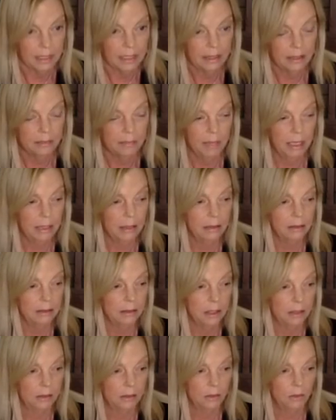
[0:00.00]
Is Michael
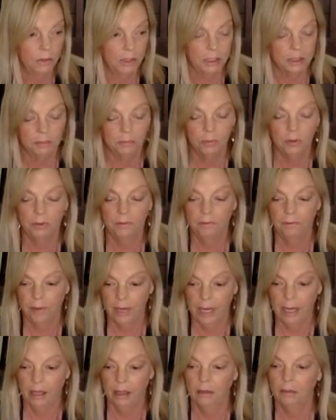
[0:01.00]
Cohen going to
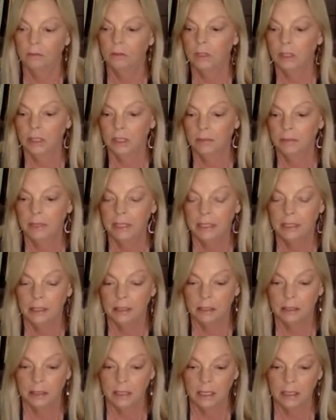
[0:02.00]
prevail? Will he be
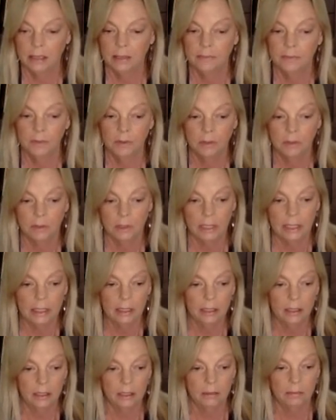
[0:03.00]
successful at
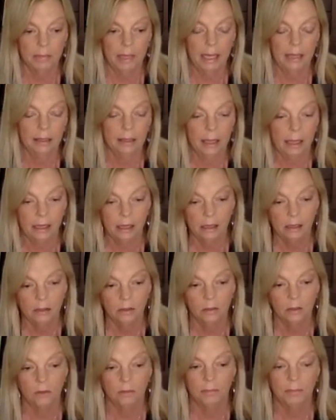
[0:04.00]
getting back
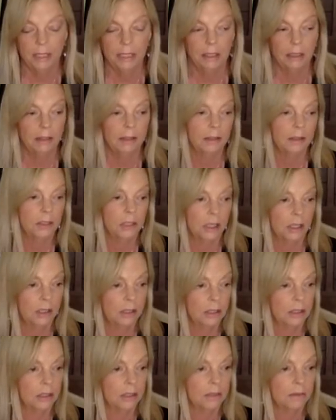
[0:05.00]
out or beating the
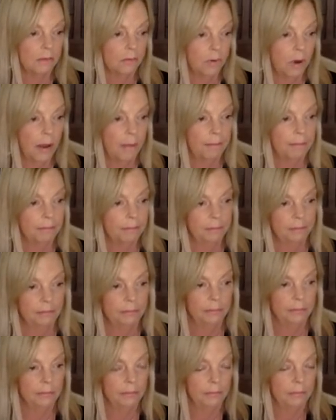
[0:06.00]
charges from
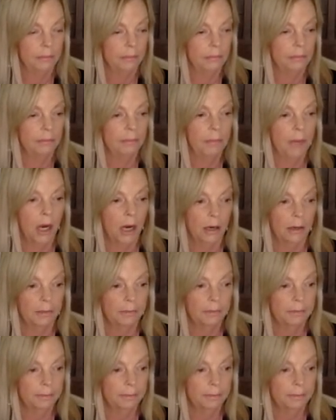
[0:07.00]
Barr?